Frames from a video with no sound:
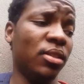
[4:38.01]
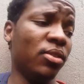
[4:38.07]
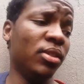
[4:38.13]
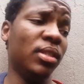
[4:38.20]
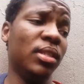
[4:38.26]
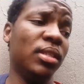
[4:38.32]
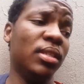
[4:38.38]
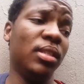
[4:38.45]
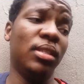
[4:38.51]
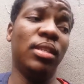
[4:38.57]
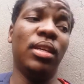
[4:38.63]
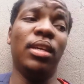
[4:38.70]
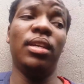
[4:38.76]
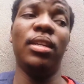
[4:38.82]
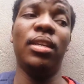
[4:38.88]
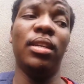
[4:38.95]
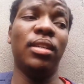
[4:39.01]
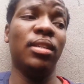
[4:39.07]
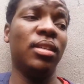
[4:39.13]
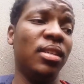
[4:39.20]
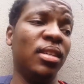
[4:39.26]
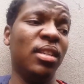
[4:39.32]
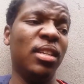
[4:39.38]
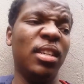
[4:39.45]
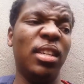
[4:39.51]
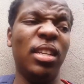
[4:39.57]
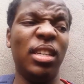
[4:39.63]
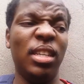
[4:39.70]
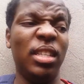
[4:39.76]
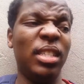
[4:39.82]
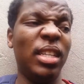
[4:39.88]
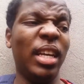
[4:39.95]
It was entertaining.
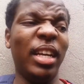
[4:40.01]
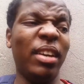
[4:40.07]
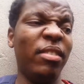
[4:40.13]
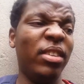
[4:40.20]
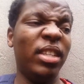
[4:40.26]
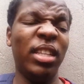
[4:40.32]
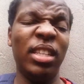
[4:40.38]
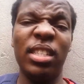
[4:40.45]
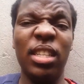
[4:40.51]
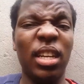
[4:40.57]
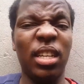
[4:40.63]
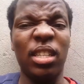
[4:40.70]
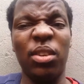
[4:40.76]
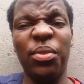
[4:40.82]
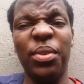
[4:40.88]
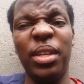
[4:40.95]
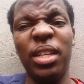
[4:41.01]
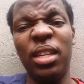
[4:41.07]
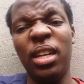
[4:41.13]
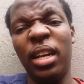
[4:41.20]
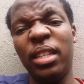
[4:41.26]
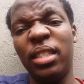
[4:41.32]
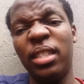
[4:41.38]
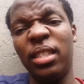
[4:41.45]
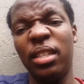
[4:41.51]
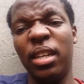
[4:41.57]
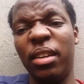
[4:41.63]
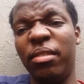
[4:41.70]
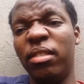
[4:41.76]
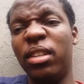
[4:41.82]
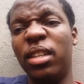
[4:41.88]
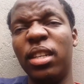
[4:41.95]
It's like Everything Sucks. I really liked it.
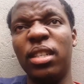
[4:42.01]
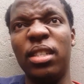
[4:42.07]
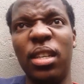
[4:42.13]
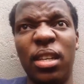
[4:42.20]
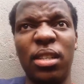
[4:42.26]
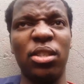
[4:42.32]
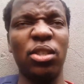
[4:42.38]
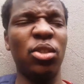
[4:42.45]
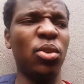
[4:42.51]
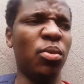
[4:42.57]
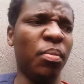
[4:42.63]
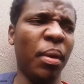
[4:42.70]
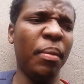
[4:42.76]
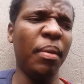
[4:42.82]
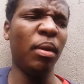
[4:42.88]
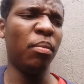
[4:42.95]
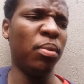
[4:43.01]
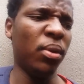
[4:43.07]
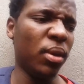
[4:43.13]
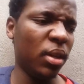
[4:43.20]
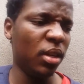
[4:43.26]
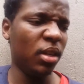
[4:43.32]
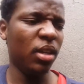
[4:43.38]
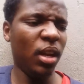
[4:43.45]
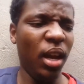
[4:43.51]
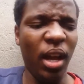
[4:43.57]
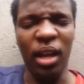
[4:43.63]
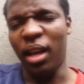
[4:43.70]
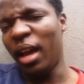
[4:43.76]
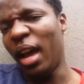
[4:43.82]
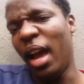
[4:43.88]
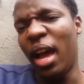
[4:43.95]
Everything Sucks too. Maybe I'll put
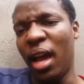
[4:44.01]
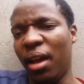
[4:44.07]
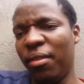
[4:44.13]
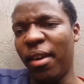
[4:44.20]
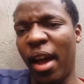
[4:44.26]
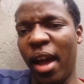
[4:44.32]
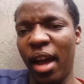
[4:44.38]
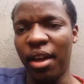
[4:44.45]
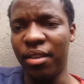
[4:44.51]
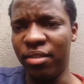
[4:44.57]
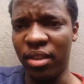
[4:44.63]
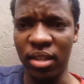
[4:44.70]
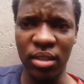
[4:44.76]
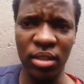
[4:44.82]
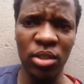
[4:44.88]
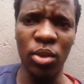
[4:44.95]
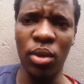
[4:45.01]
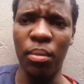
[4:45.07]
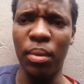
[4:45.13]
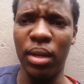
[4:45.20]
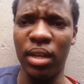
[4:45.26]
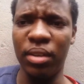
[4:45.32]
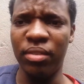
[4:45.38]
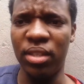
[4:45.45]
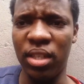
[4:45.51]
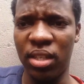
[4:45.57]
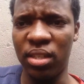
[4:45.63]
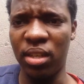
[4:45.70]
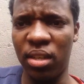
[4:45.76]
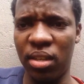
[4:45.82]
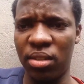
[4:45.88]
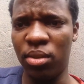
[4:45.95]
a half and talk about Everything
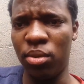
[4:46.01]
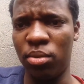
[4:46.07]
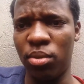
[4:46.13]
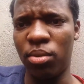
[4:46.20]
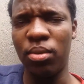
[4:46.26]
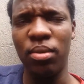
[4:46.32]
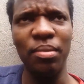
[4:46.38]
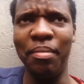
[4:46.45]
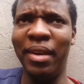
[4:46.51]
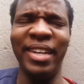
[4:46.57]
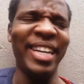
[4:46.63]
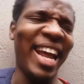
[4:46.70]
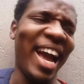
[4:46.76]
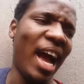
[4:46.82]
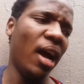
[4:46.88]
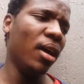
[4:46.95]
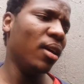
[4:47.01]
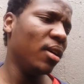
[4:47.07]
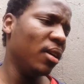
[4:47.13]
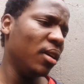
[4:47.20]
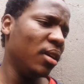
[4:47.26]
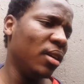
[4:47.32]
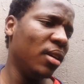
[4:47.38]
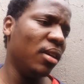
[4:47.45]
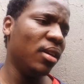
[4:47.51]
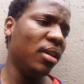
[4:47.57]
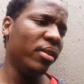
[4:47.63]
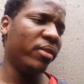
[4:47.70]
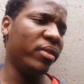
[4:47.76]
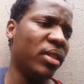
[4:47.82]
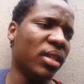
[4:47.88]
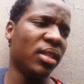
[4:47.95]
Sucks also. But nah,
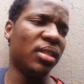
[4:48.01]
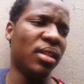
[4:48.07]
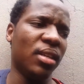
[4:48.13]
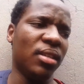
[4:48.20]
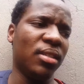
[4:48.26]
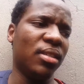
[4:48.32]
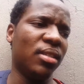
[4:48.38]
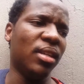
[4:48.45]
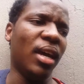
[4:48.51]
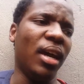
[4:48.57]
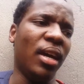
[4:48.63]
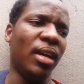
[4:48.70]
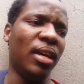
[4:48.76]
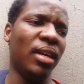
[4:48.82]
Everything Sucks. Nah.